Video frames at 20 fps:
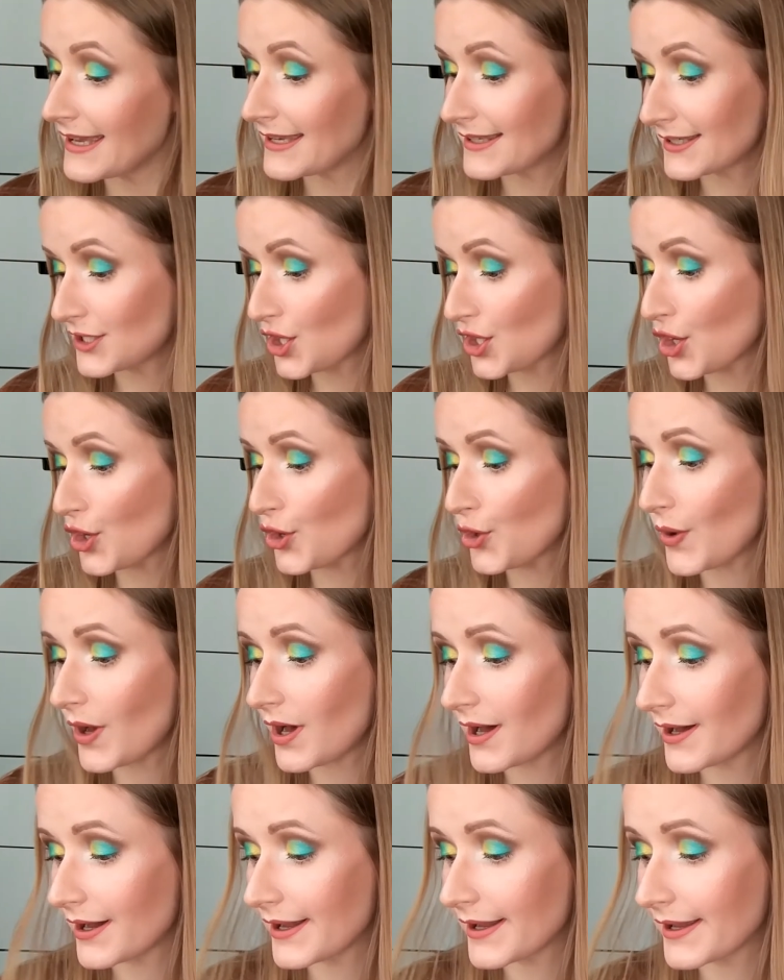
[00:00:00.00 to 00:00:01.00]
So
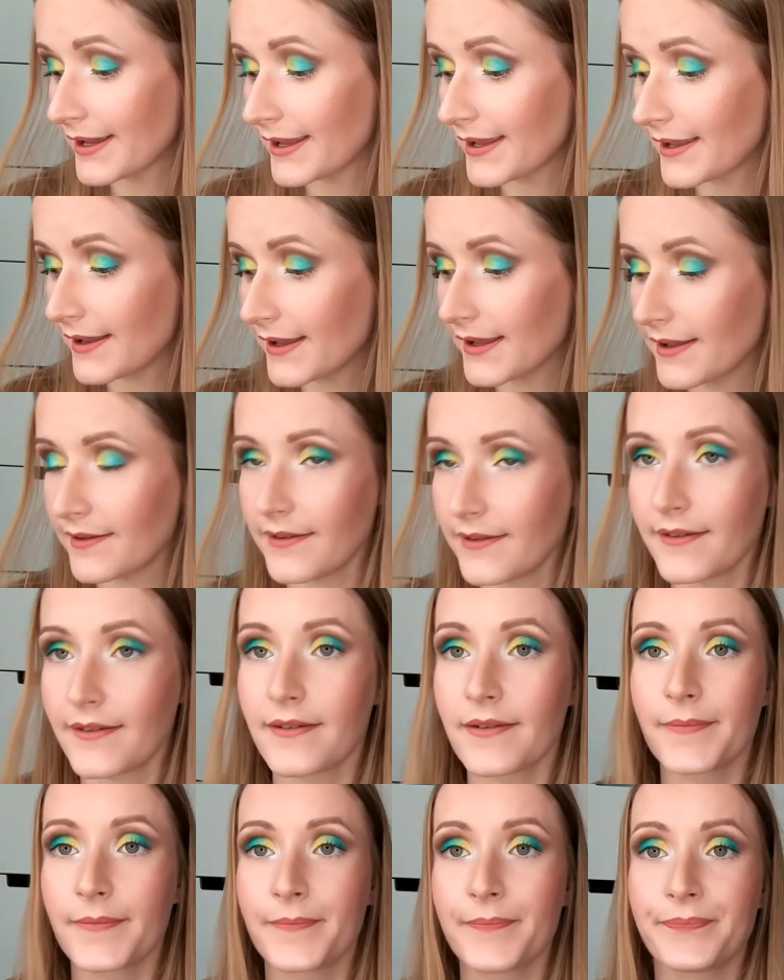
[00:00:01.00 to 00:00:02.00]
I
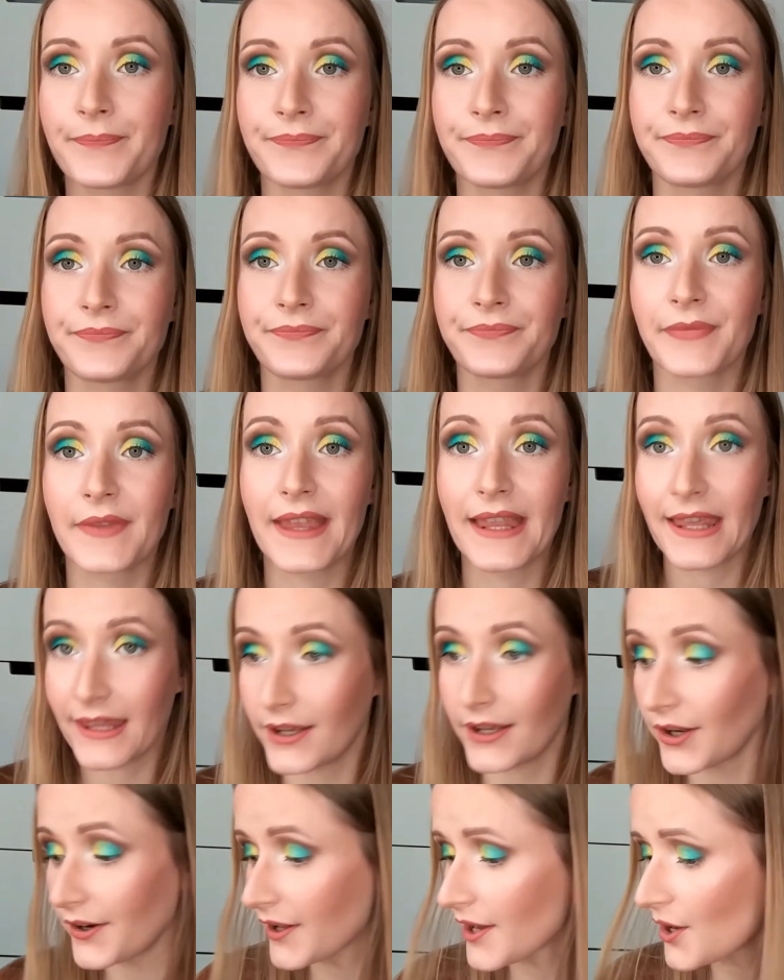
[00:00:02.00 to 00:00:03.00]
am
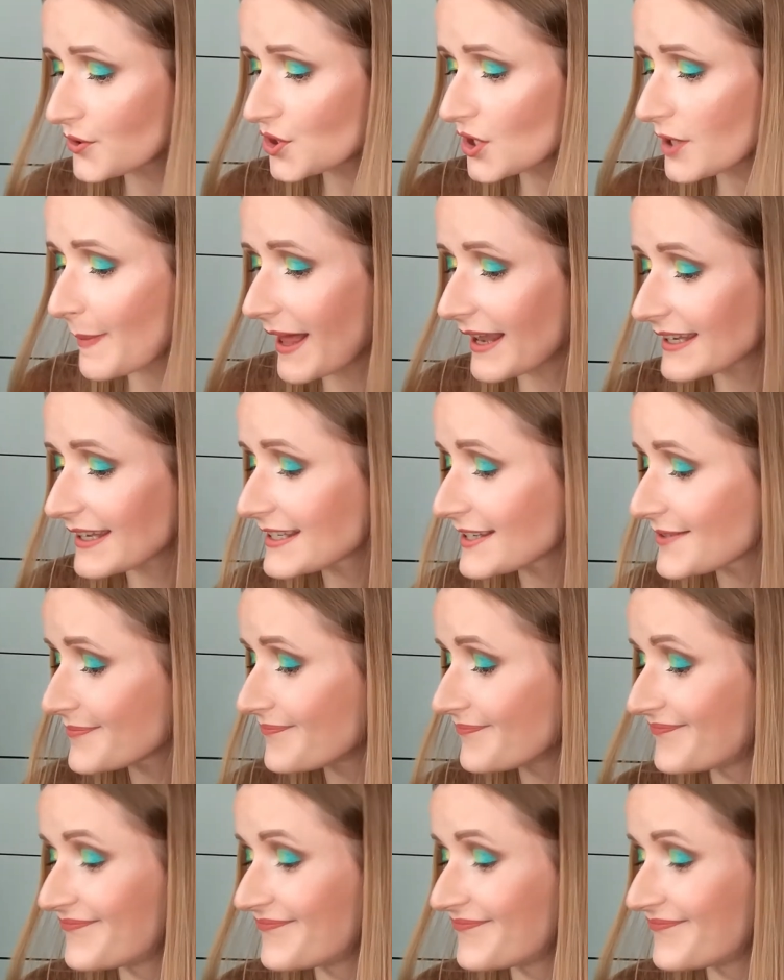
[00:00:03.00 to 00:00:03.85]
gonna go to the palette.